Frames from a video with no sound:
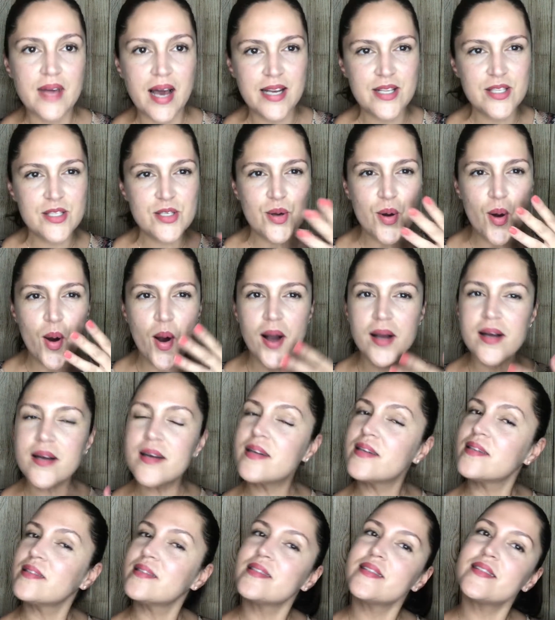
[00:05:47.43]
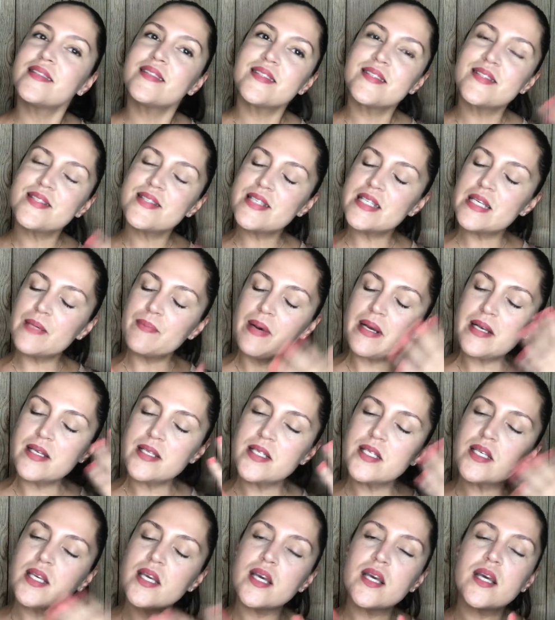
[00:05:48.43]
I talk to my
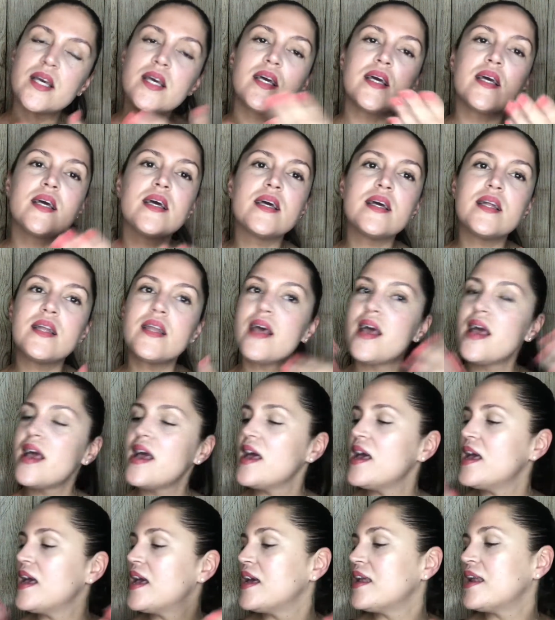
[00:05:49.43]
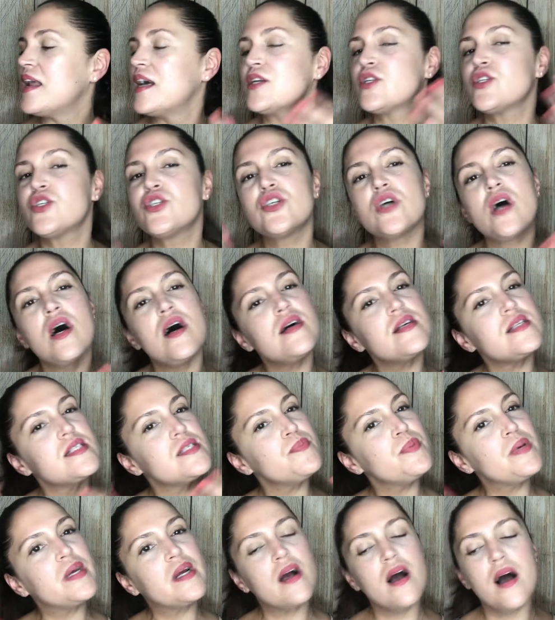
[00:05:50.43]
skin and I
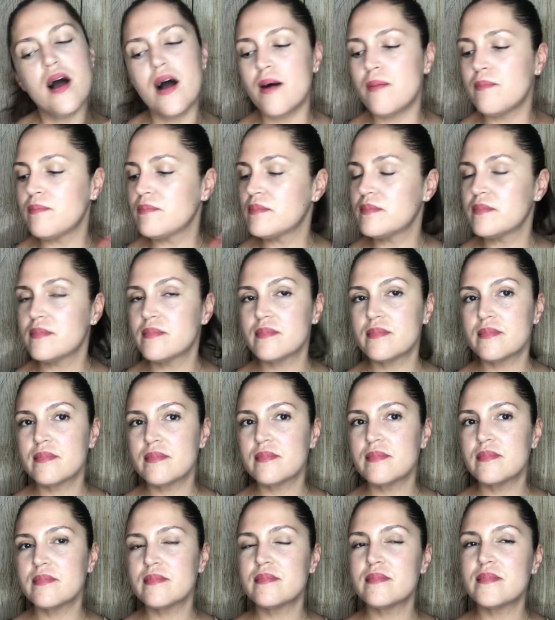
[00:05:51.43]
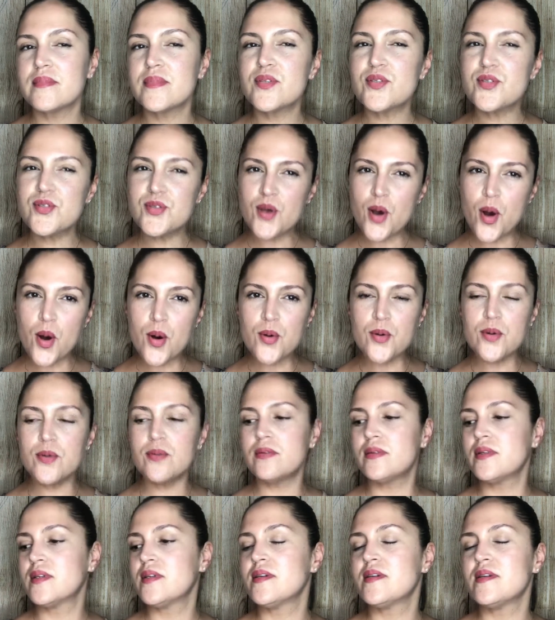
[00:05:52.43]
just become
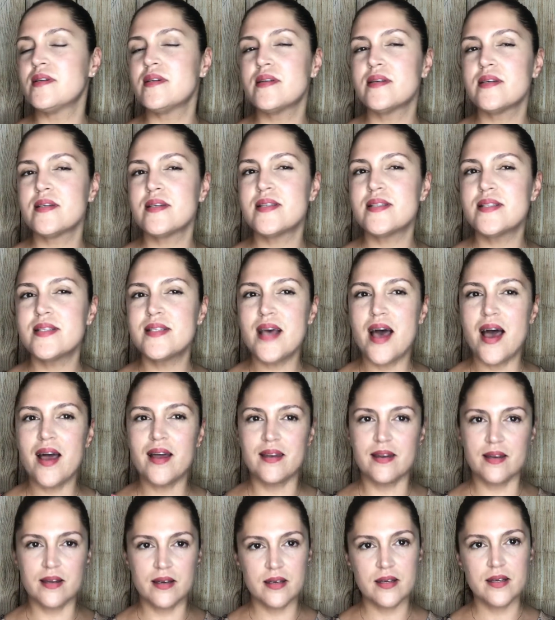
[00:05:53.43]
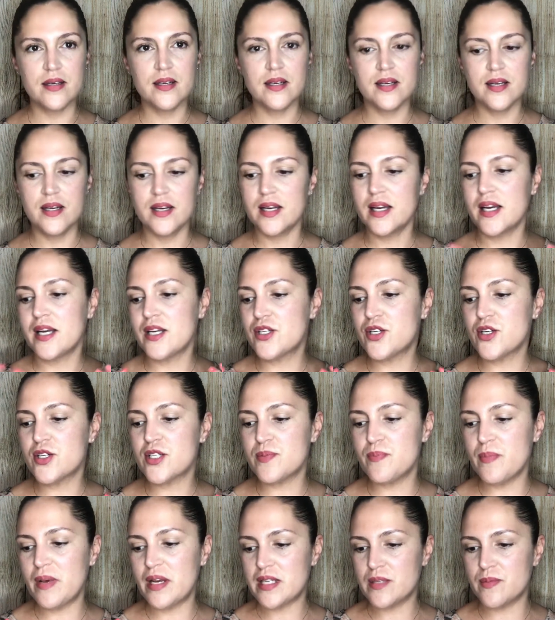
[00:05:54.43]
so zen. It
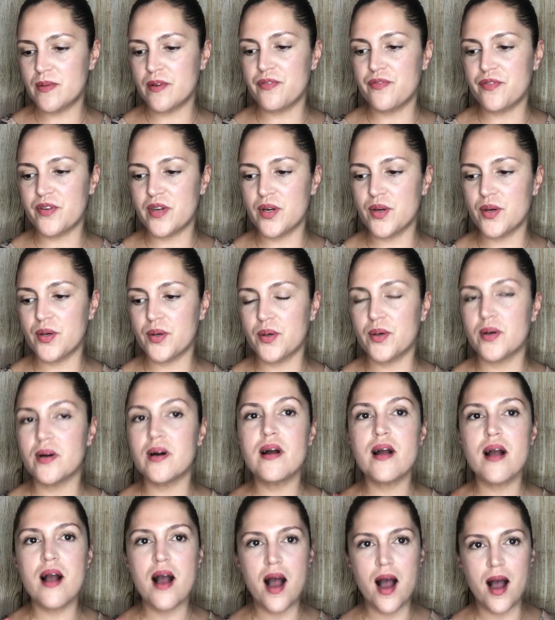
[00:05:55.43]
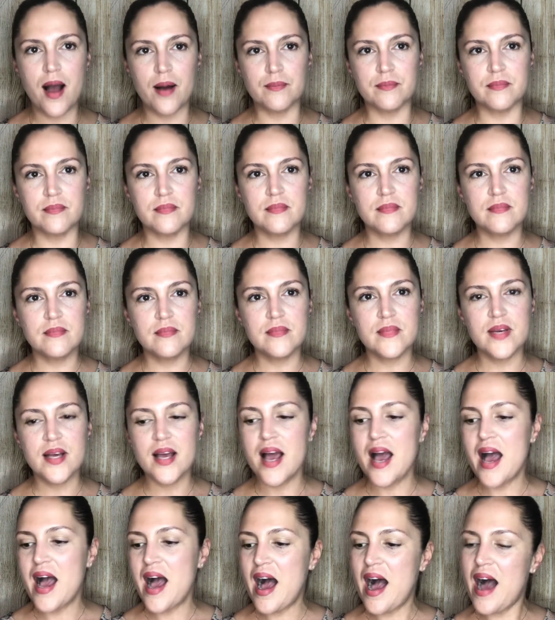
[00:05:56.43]
just makes me feel calm.
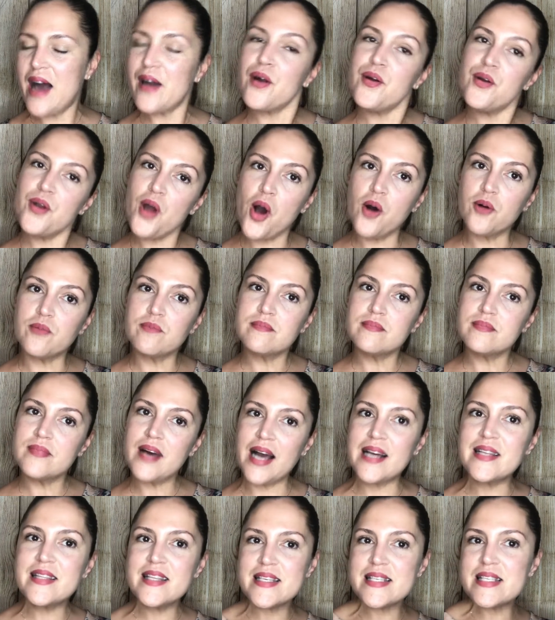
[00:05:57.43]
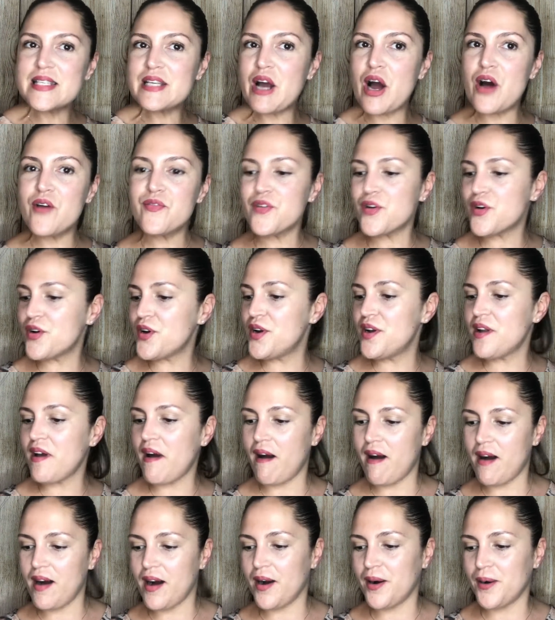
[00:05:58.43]
I don't know. I discovered
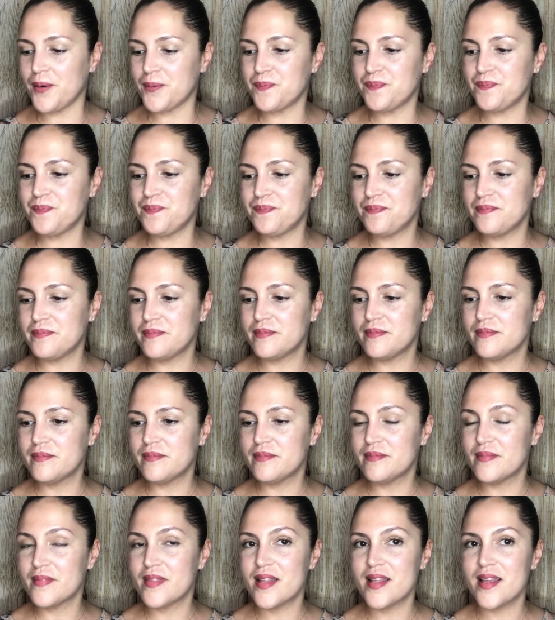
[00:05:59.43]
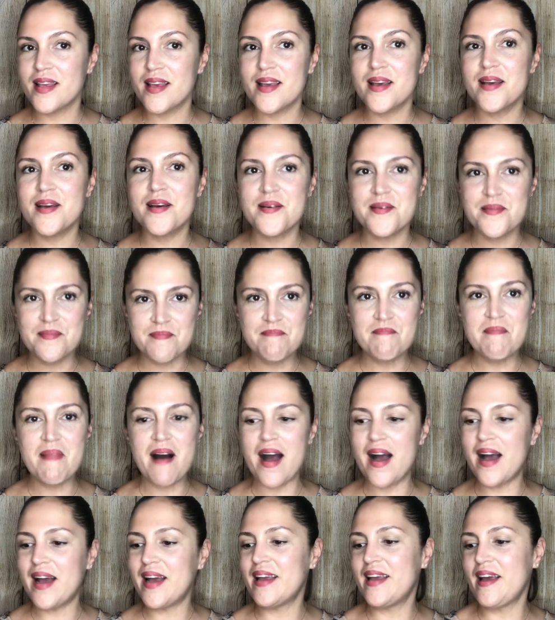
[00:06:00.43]
um,
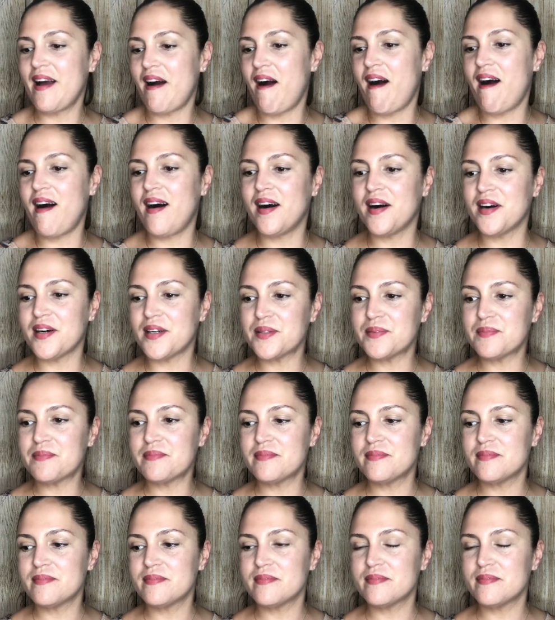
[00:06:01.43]
my um,